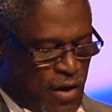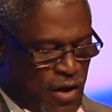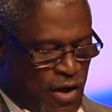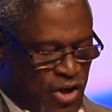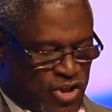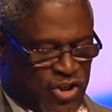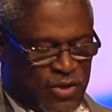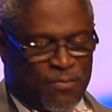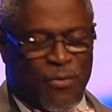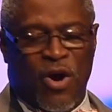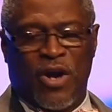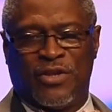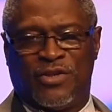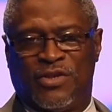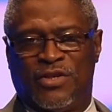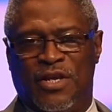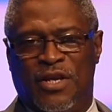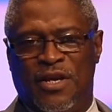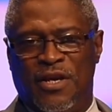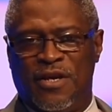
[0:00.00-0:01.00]
A smart
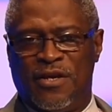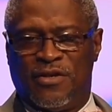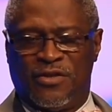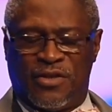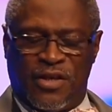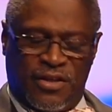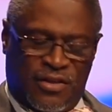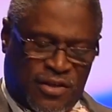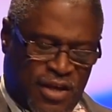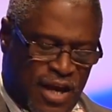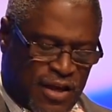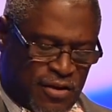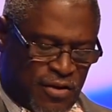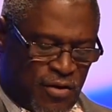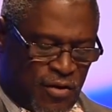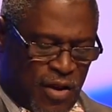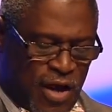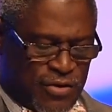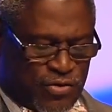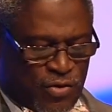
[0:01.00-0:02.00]
city is a
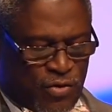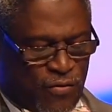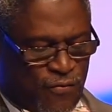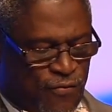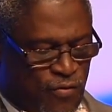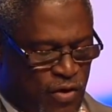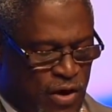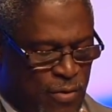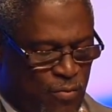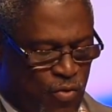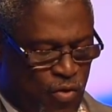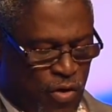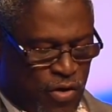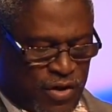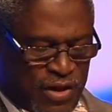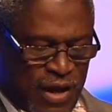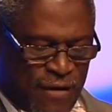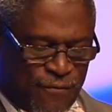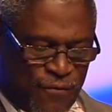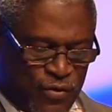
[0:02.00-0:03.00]
technological
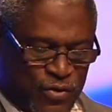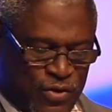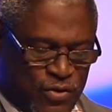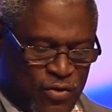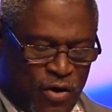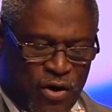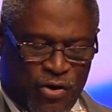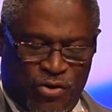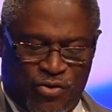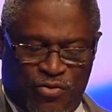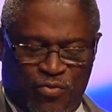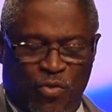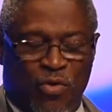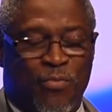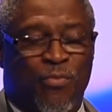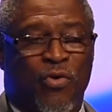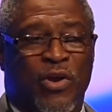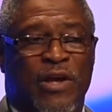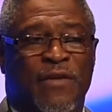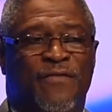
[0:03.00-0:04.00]
framework that, for starters, will
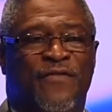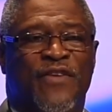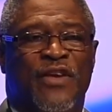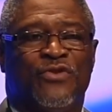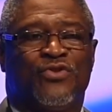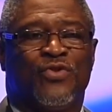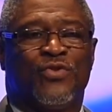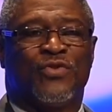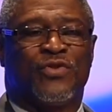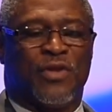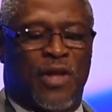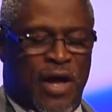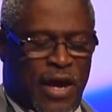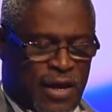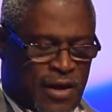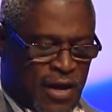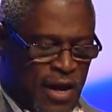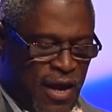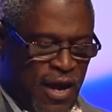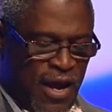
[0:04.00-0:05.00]
bring features
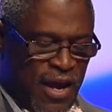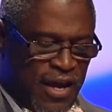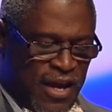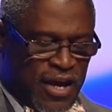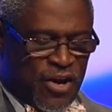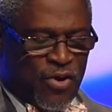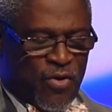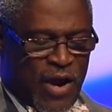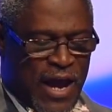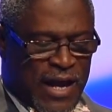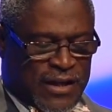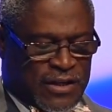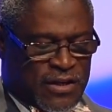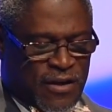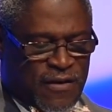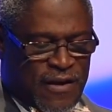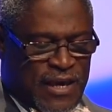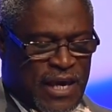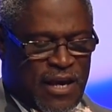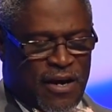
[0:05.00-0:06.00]
like
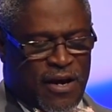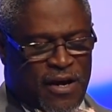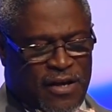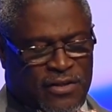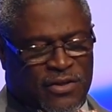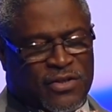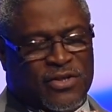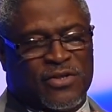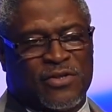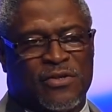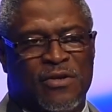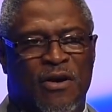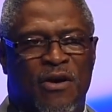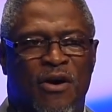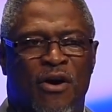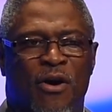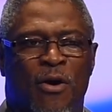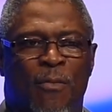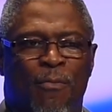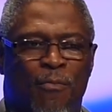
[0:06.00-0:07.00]
interactive kiosks,
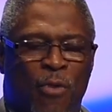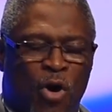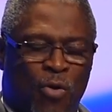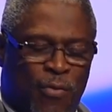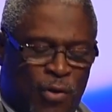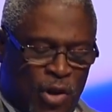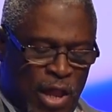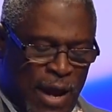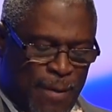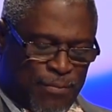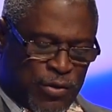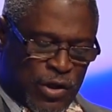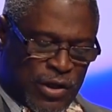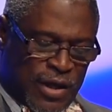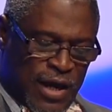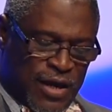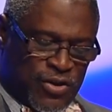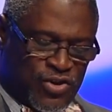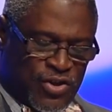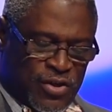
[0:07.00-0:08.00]
mobile
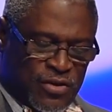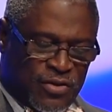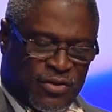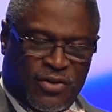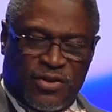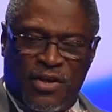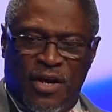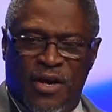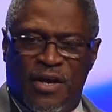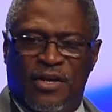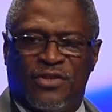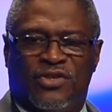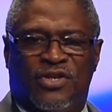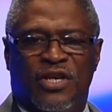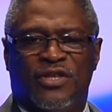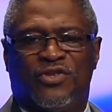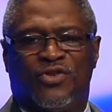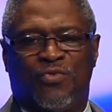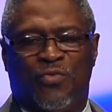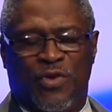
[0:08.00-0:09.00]
applications,
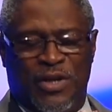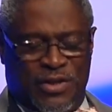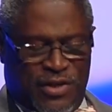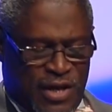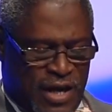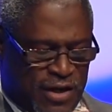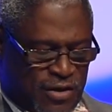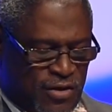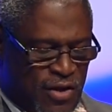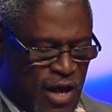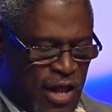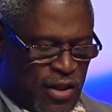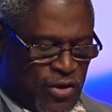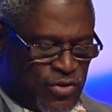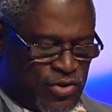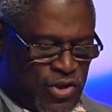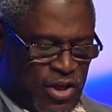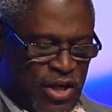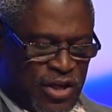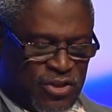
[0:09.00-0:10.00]
sensory
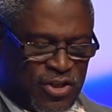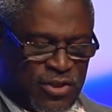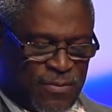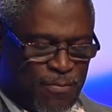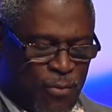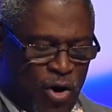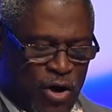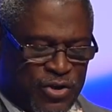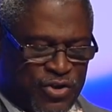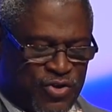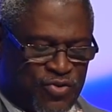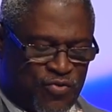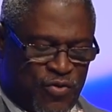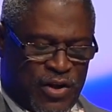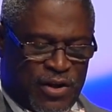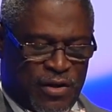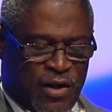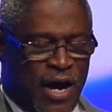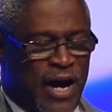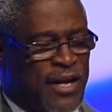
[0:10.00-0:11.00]
technology, and smart
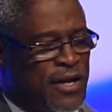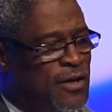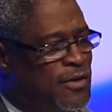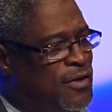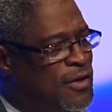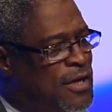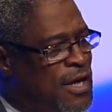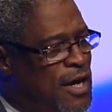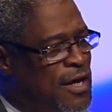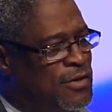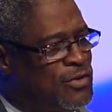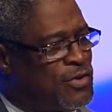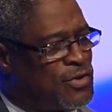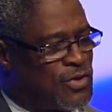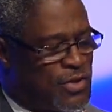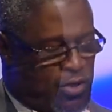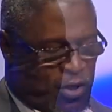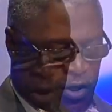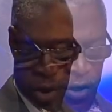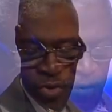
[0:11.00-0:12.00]
street lighting to Kansas
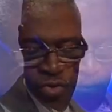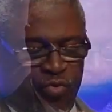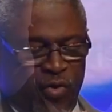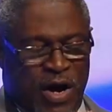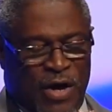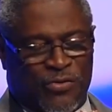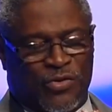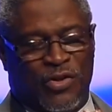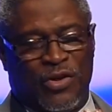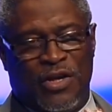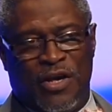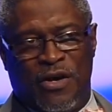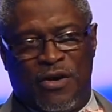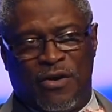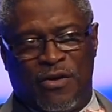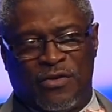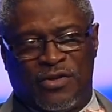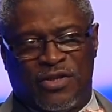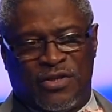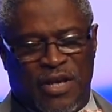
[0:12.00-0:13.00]
City. Throughout the
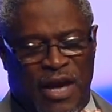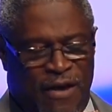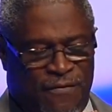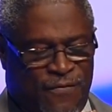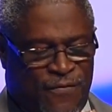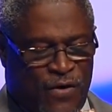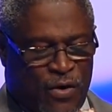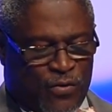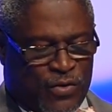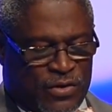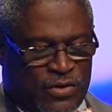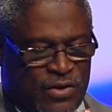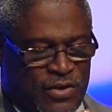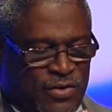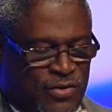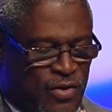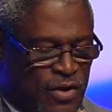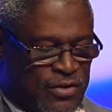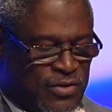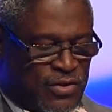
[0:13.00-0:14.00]
year, staff
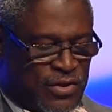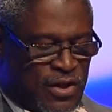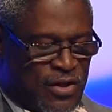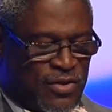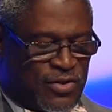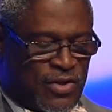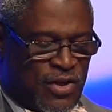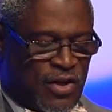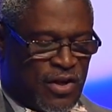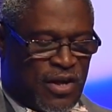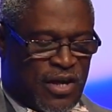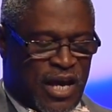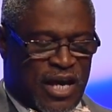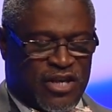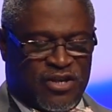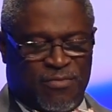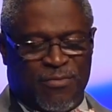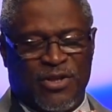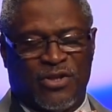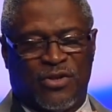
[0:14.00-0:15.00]
focuses on citizen
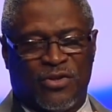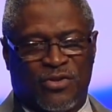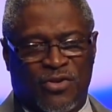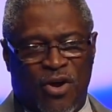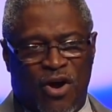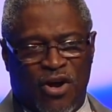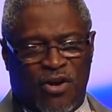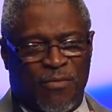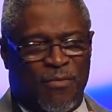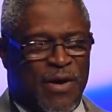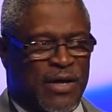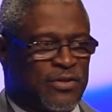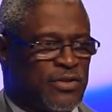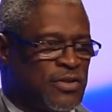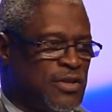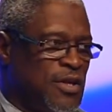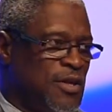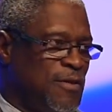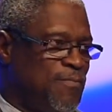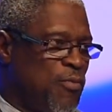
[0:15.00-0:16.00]
engagement to talk about
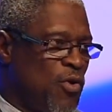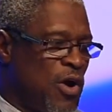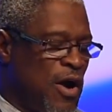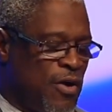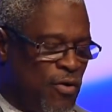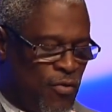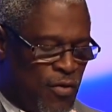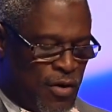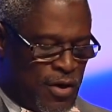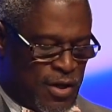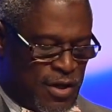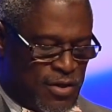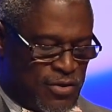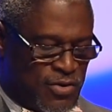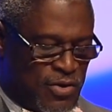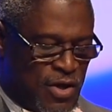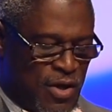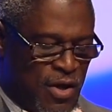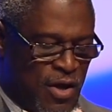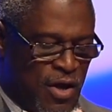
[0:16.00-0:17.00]
city
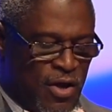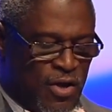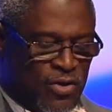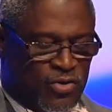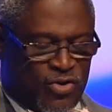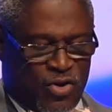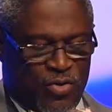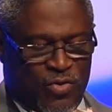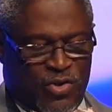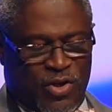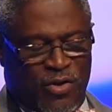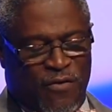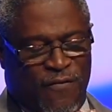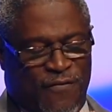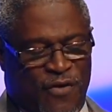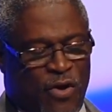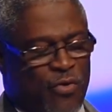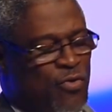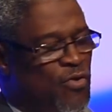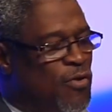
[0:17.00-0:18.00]
priorities. Due to the
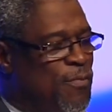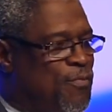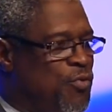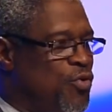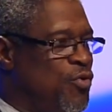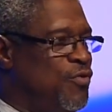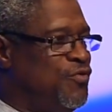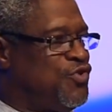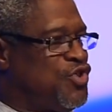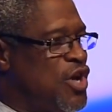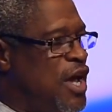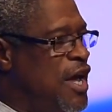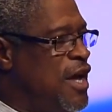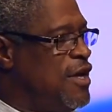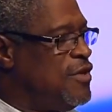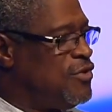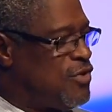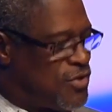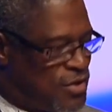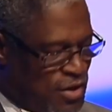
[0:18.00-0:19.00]
voter-approved
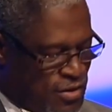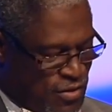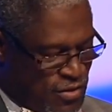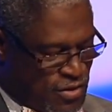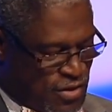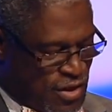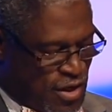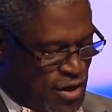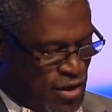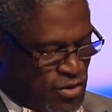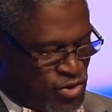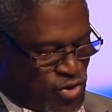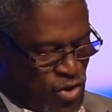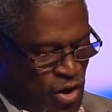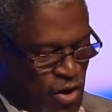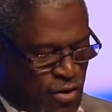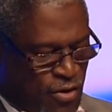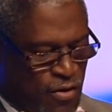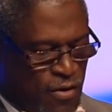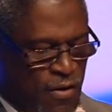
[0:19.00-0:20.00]
change in the city
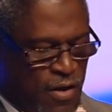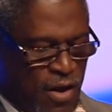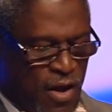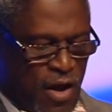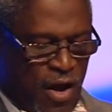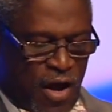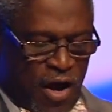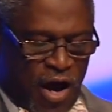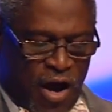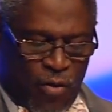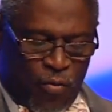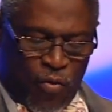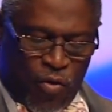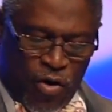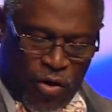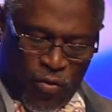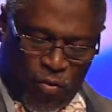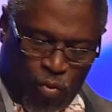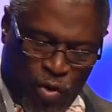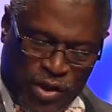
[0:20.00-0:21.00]
charter, I
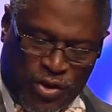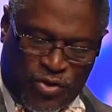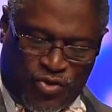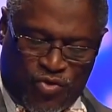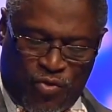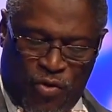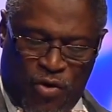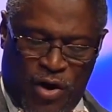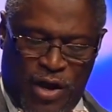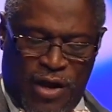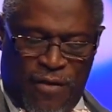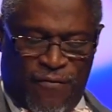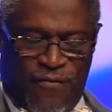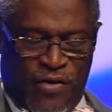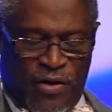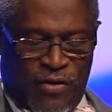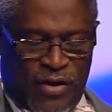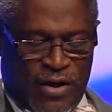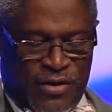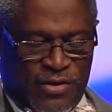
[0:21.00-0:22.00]
work with Troy and
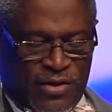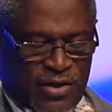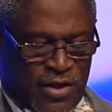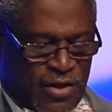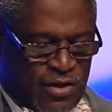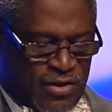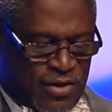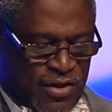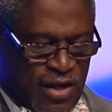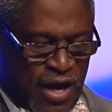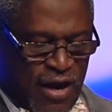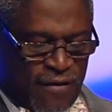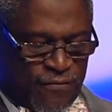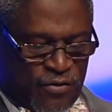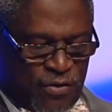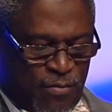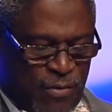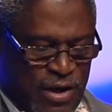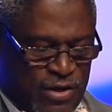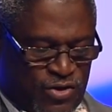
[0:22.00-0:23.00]
various city staff
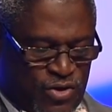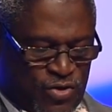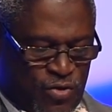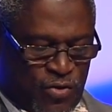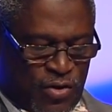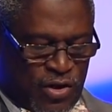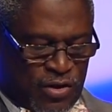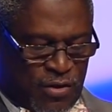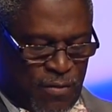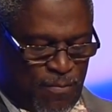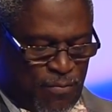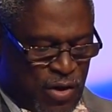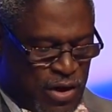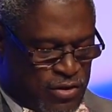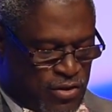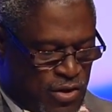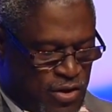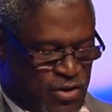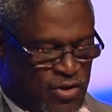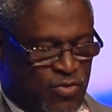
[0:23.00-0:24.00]
to make sure that the
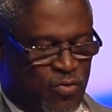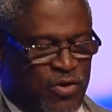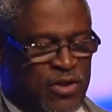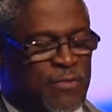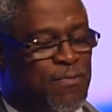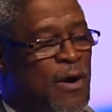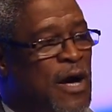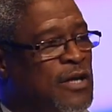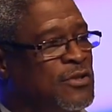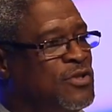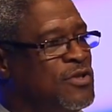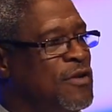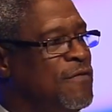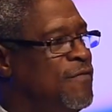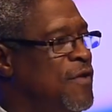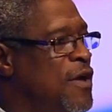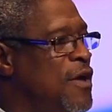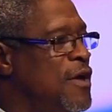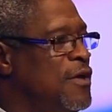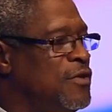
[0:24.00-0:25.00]
budget is responsive
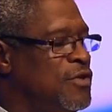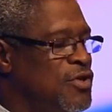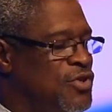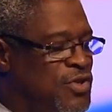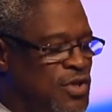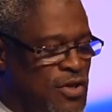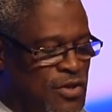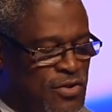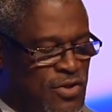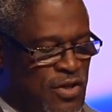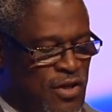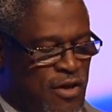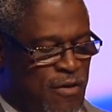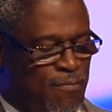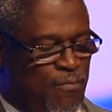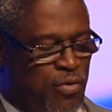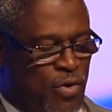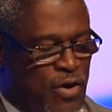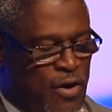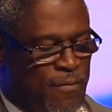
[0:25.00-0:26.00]
to citizen
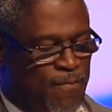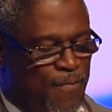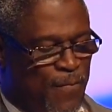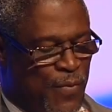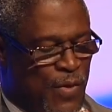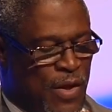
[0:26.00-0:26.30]
input.